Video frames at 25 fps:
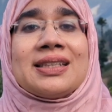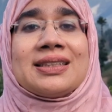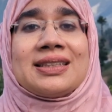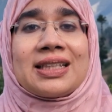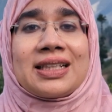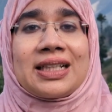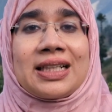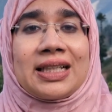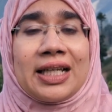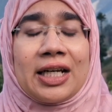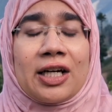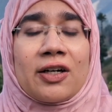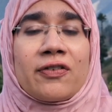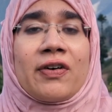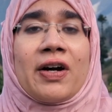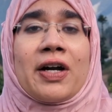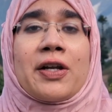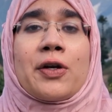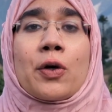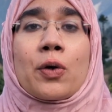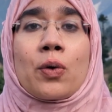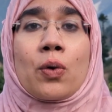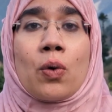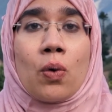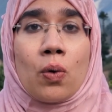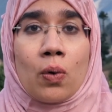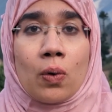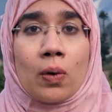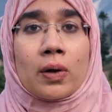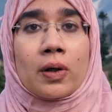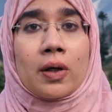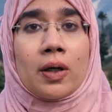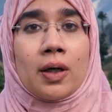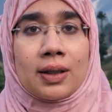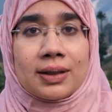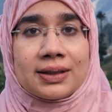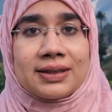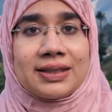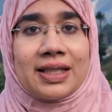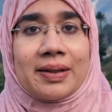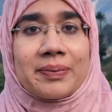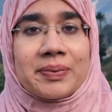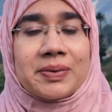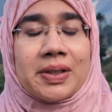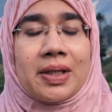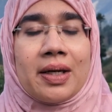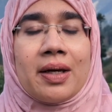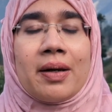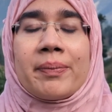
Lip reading: to clarify your core concepts,